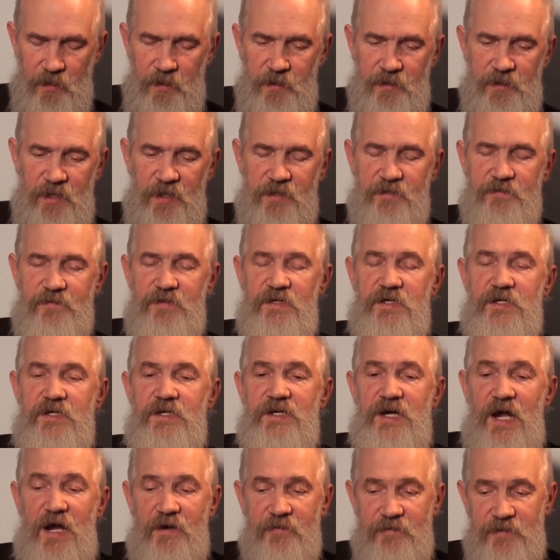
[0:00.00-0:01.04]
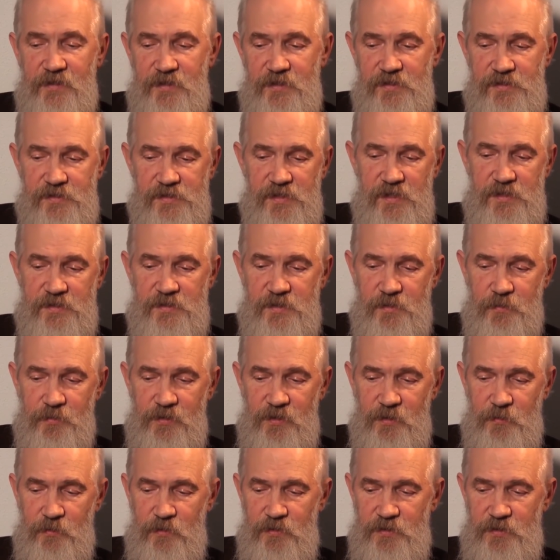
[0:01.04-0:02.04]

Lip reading: And so, in